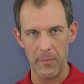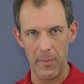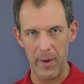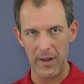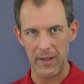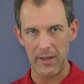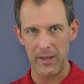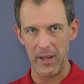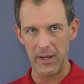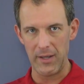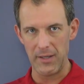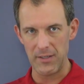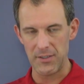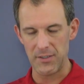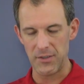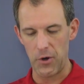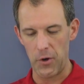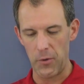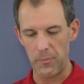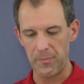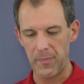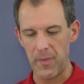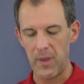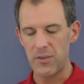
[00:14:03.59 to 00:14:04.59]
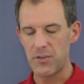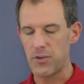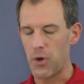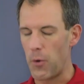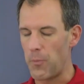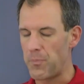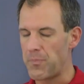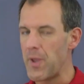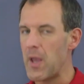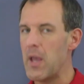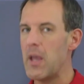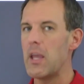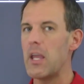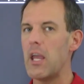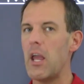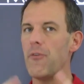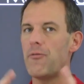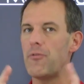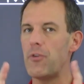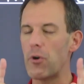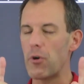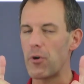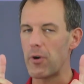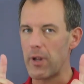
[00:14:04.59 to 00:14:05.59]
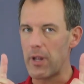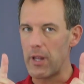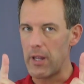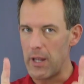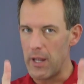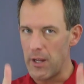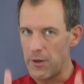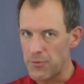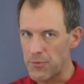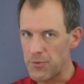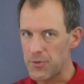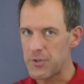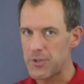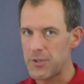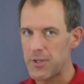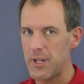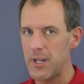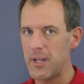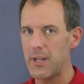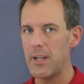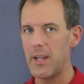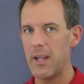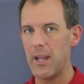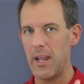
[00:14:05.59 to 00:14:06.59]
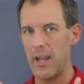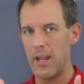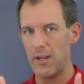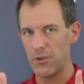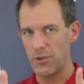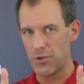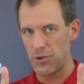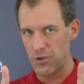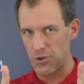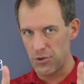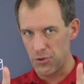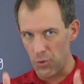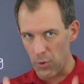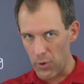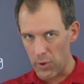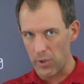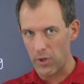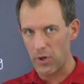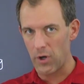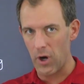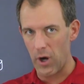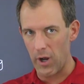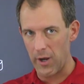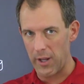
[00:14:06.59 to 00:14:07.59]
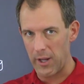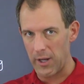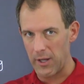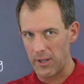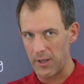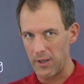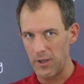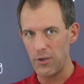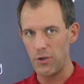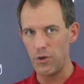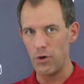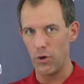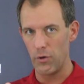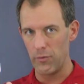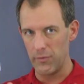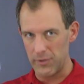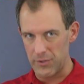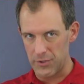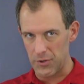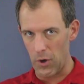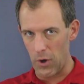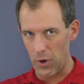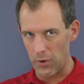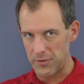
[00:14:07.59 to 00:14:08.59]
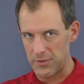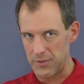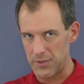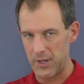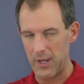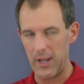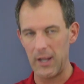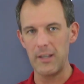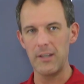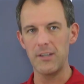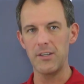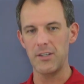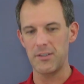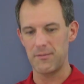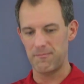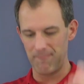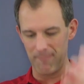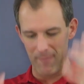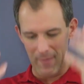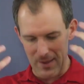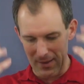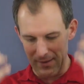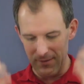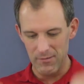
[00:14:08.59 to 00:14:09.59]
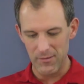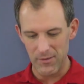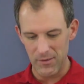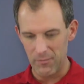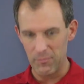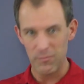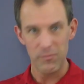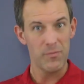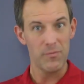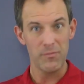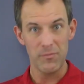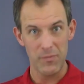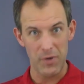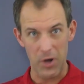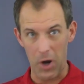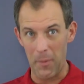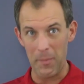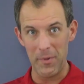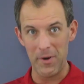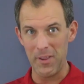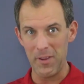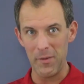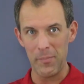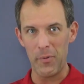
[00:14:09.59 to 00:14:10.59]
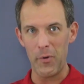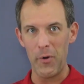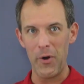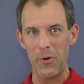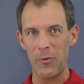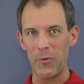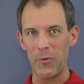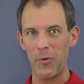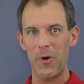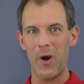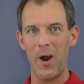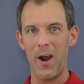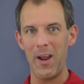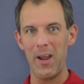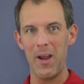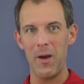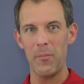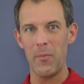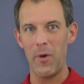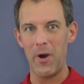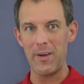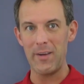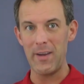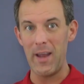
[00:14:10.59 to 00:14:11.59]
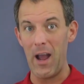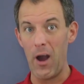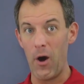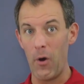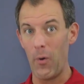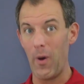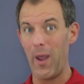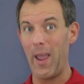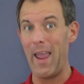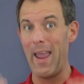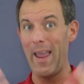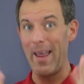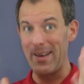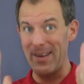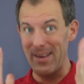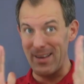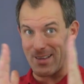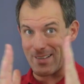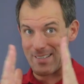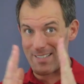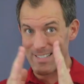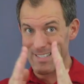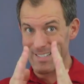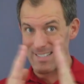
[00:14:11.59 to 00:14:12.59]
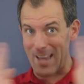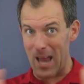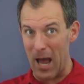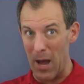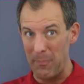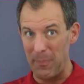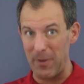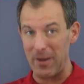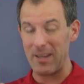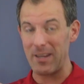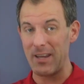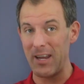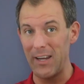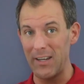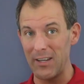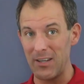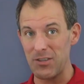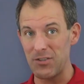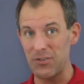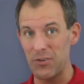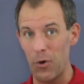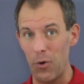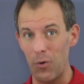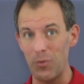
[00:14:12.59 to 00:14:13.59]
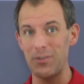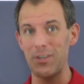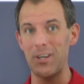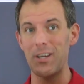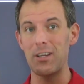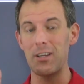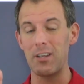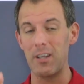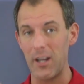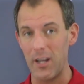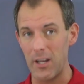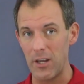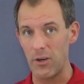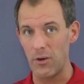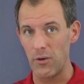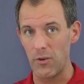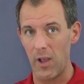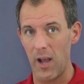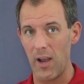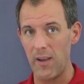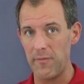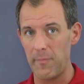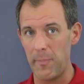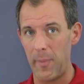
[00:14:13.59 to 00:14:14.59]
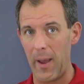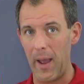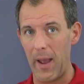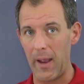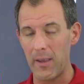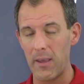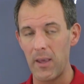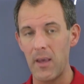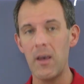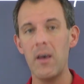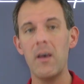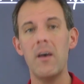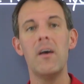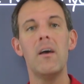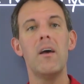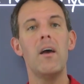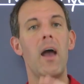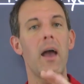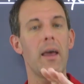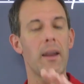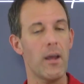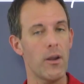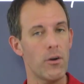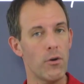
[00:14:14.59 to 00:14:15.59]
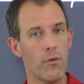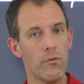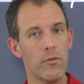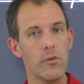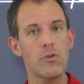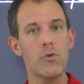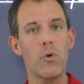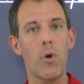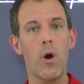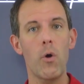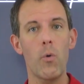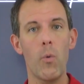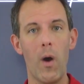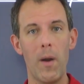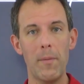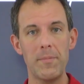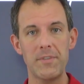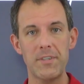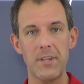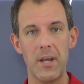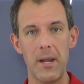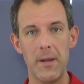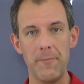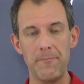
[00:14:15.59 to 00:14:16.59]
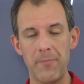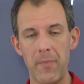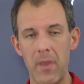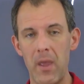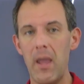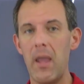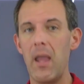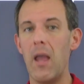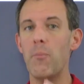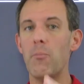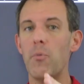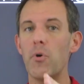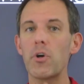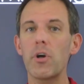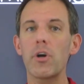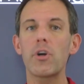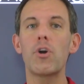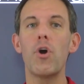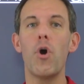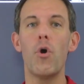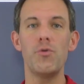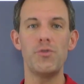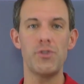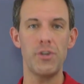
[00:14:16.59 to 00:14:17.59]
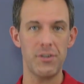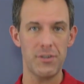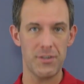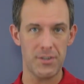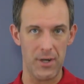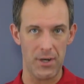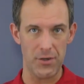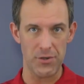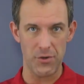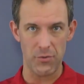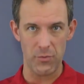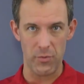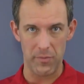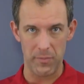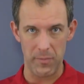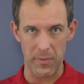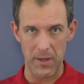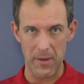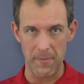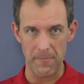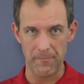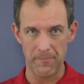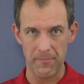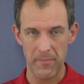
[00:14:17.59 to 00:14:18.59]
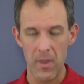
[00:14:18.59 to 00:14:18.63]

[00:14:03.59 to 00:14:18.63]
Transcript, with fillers: to my kidney stone. So if you're interested in shortcutting your results and just coming to the point where I am right now and stopping kidney stones and getting your life back, head on over to our website and book a coaching session with me.